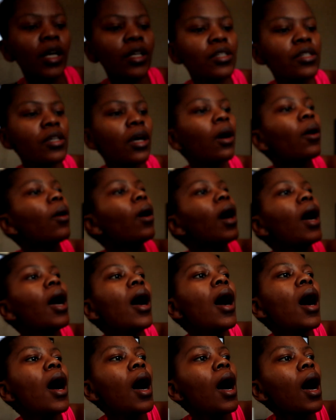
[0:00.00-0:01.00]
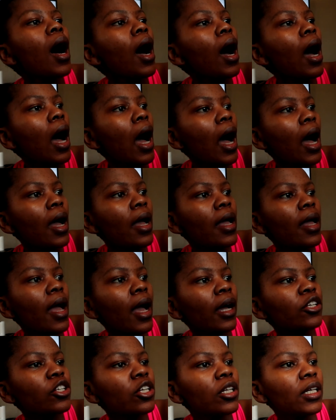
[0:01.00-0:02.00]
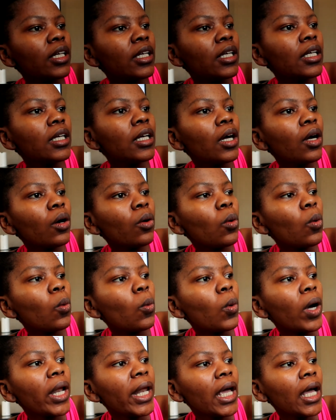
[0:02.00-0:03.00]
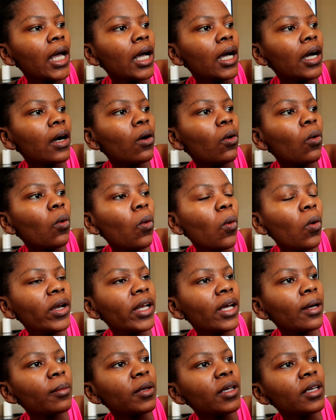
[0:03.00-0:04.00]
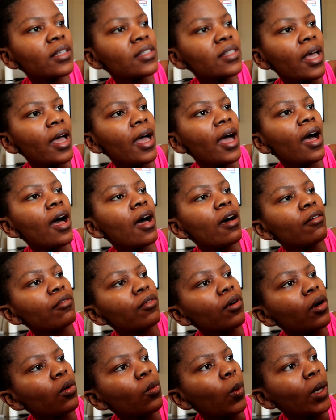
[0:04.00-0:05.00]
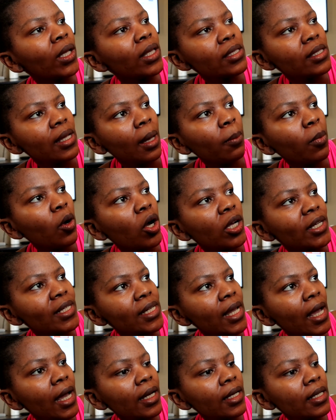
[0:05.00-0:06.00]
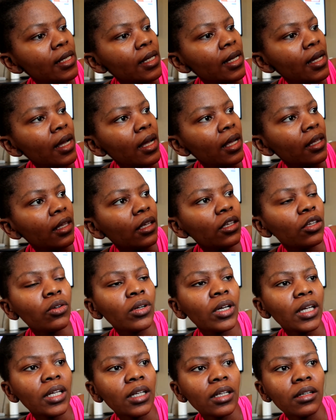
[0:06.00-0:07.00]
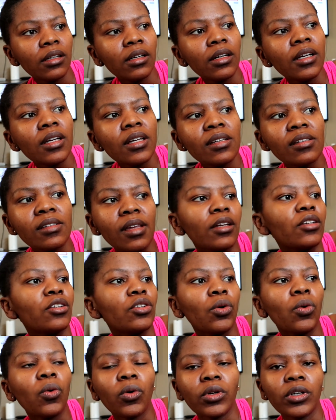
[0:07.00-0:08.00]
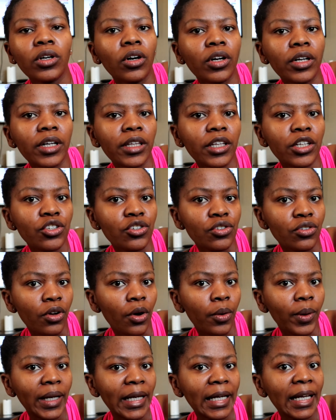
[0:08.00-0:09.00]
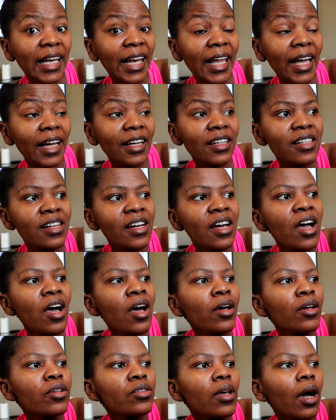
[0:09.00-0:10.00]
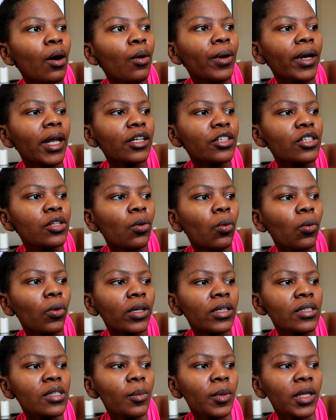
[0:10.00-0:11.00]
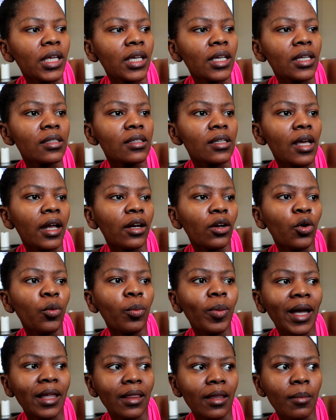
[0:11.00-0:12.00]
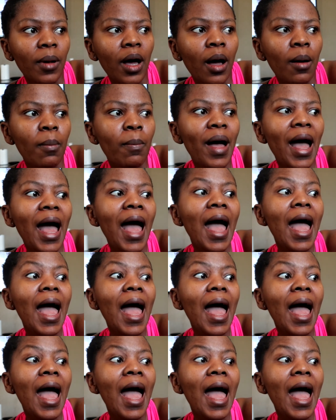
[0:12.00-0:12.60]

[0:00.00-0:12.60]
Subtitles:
So I actually want to order because they have a WhatsApp contact that you can send your order on and then just go and collect. So I want to actually order some of these and go pick them up.